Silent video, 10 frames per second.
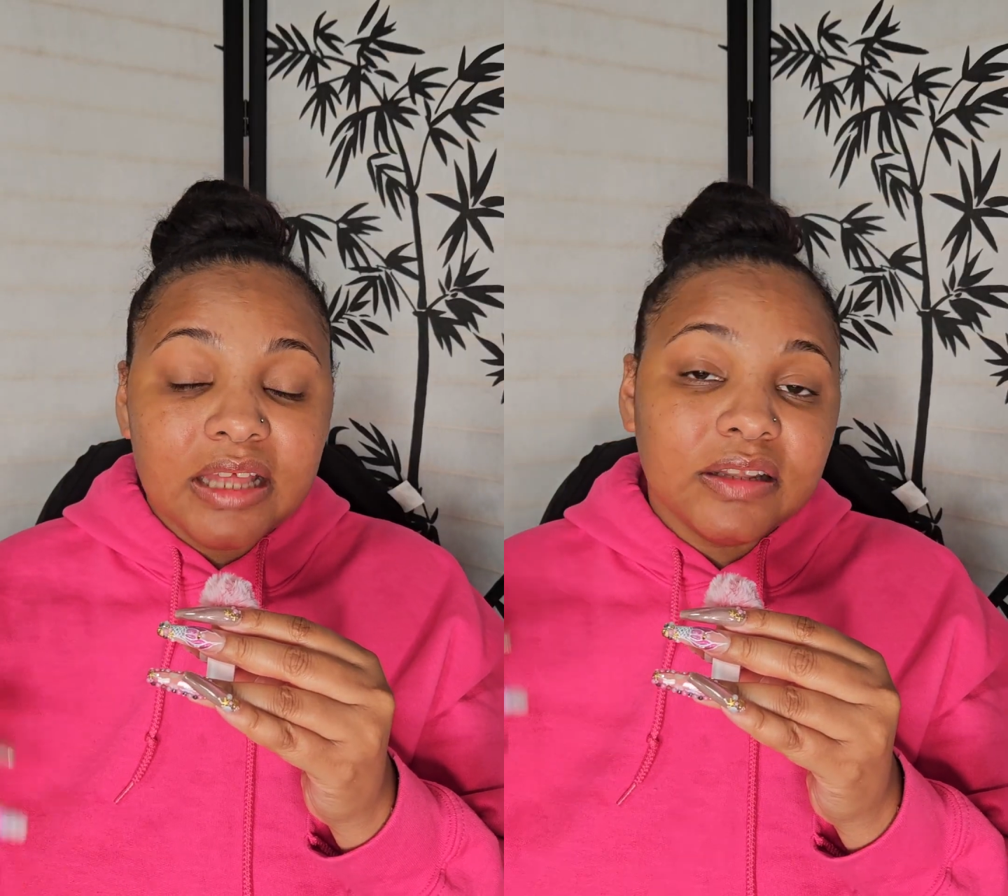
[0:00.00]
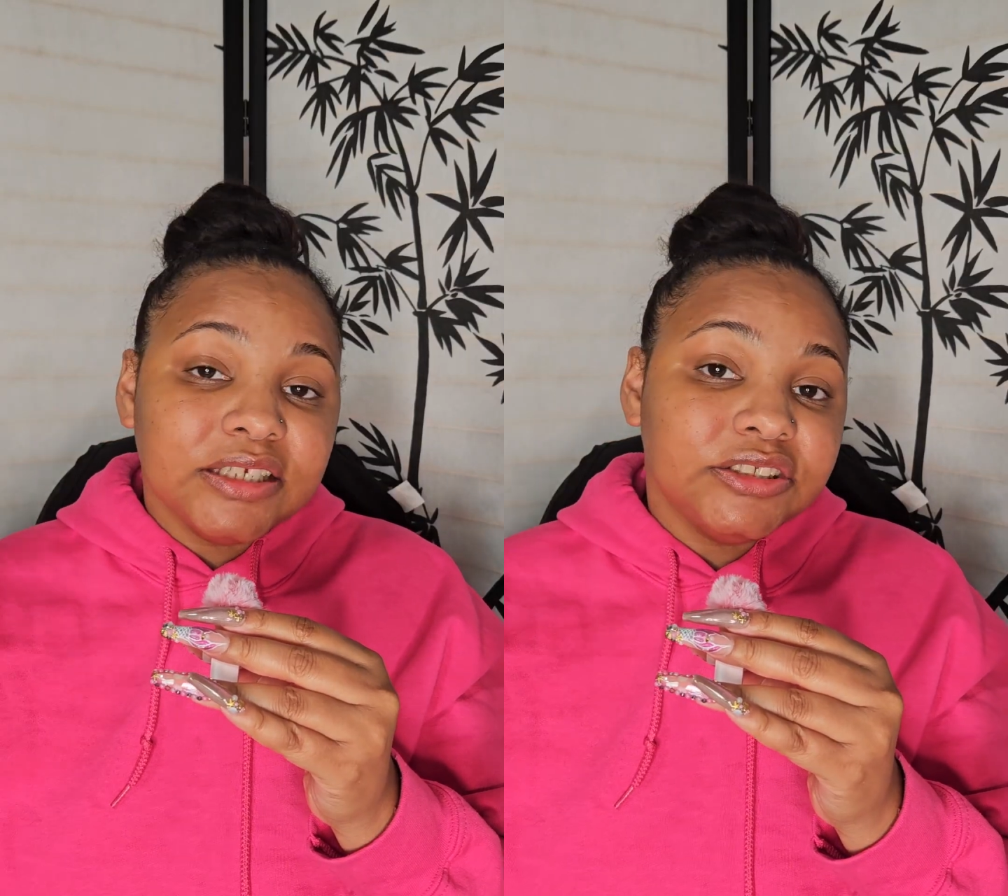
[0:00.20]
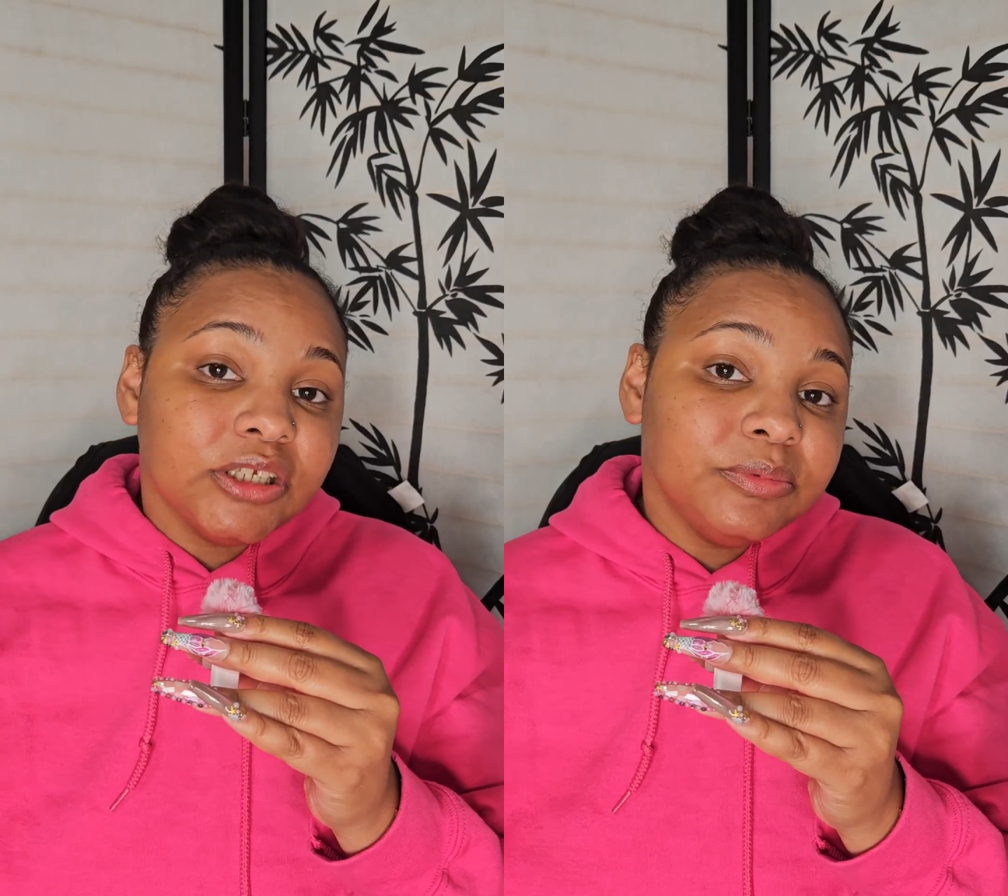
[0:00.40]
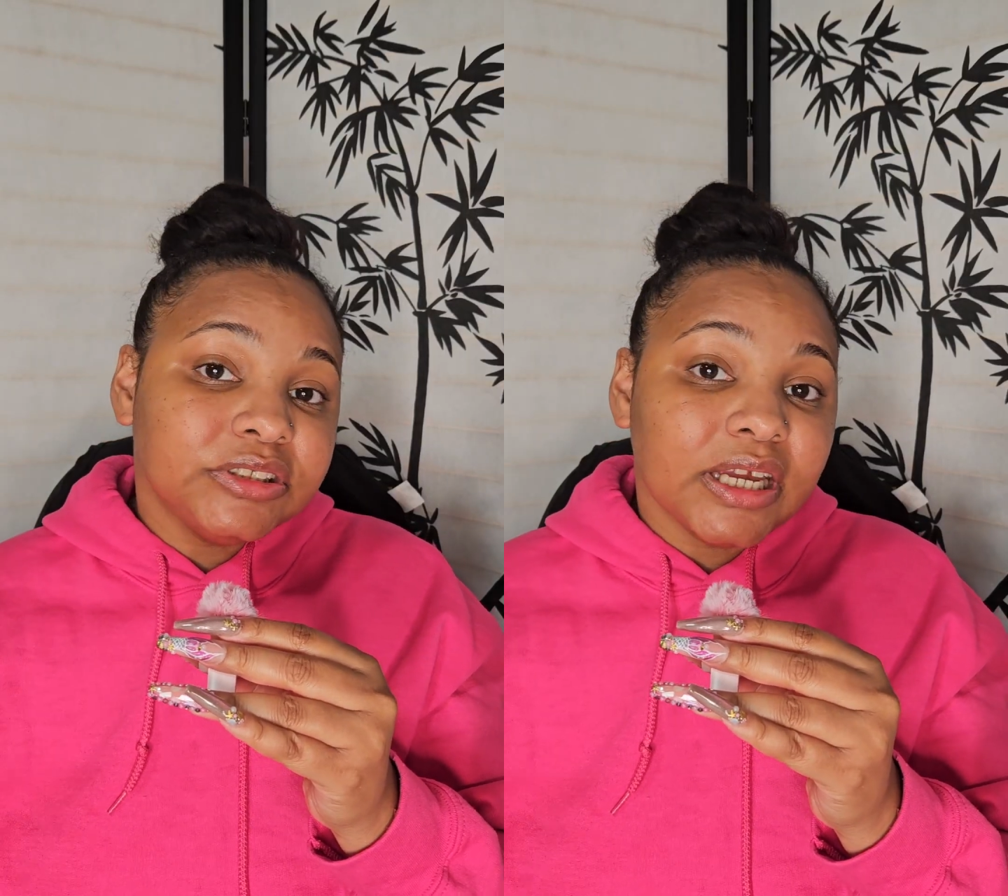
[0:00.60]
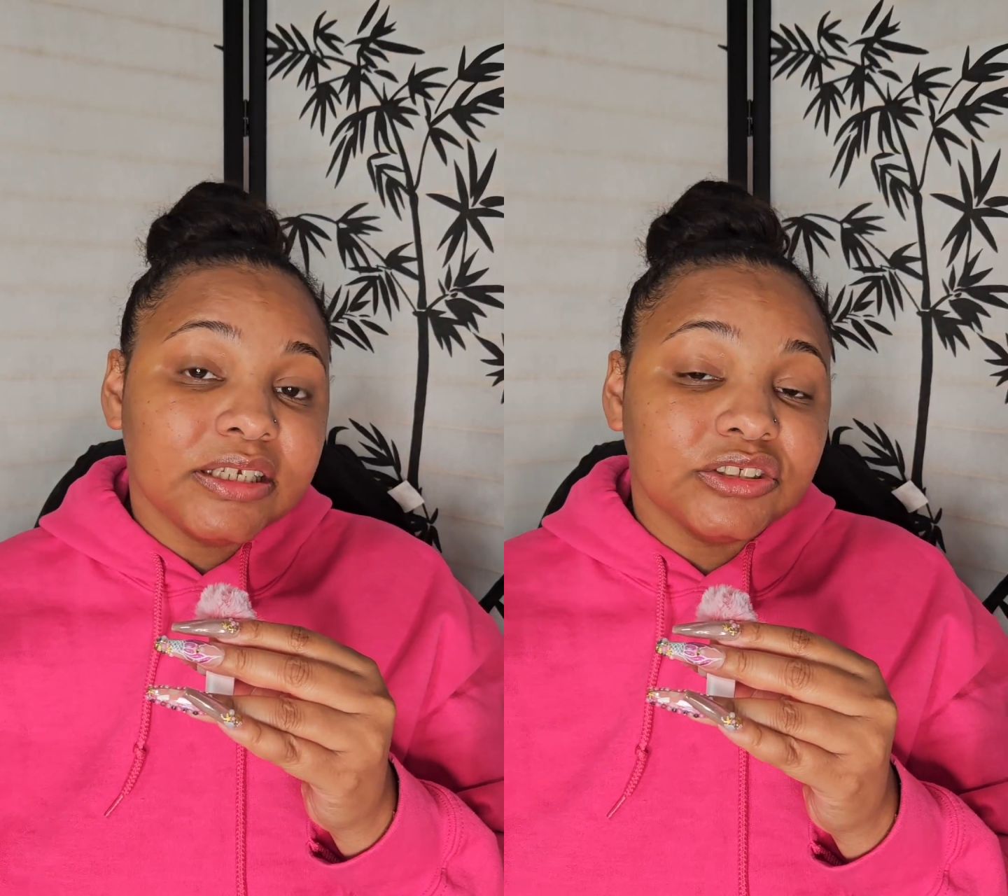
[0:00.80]
Like
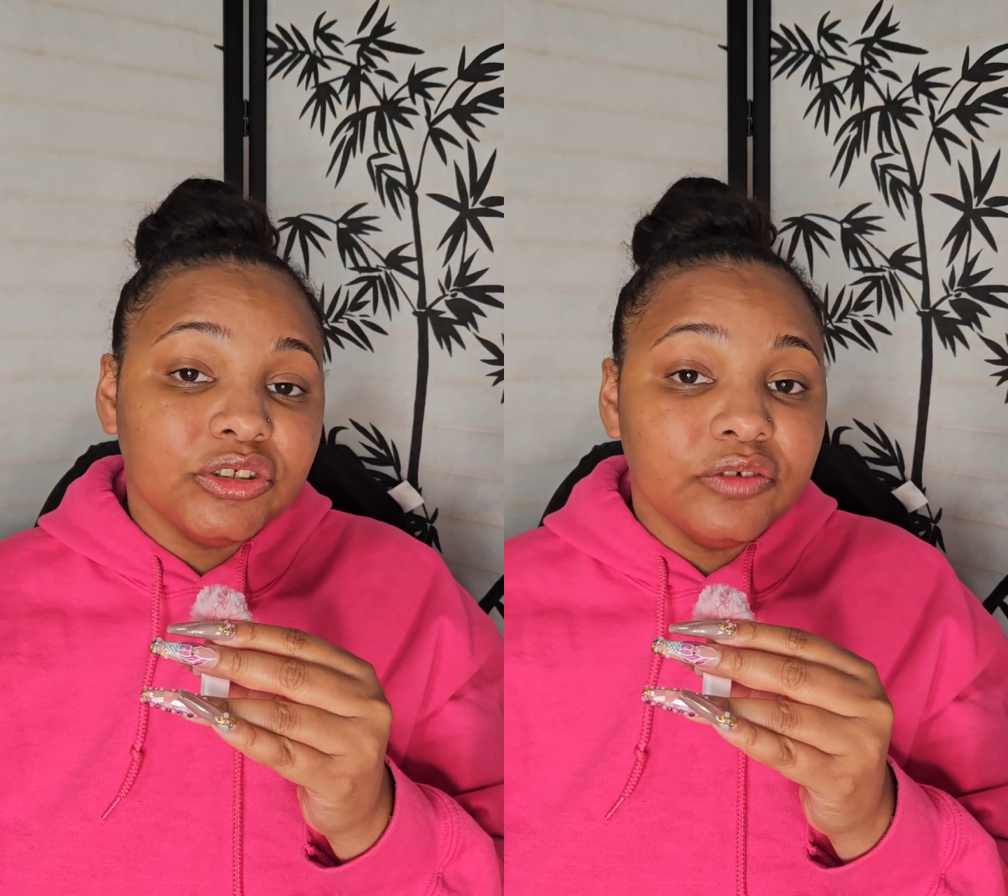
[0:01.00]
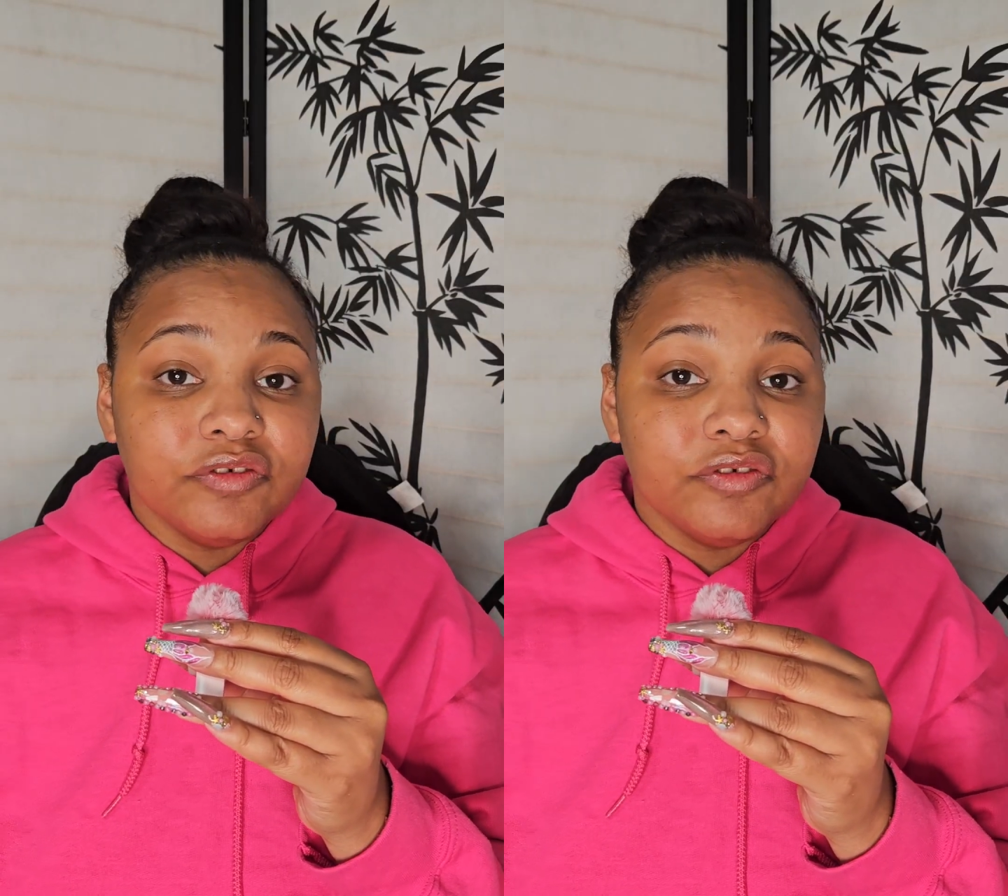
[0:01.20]
Substack is good